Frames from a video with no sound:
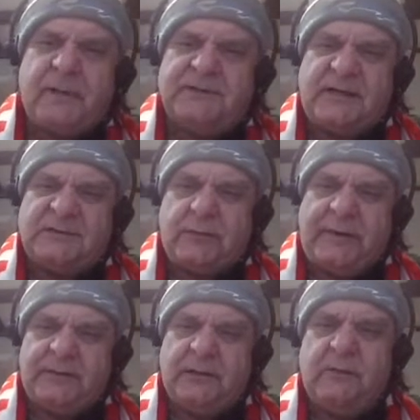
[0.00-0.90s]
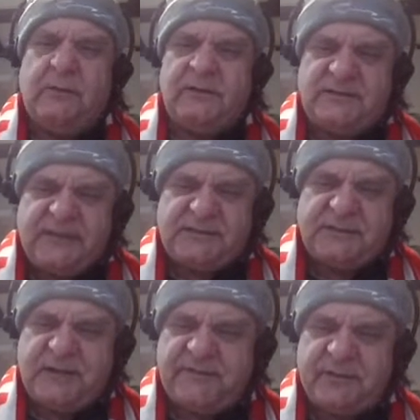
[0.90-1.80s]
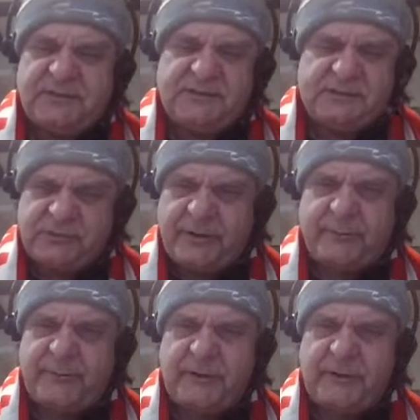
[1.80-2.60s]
So that's quite low. Days to cover is extremely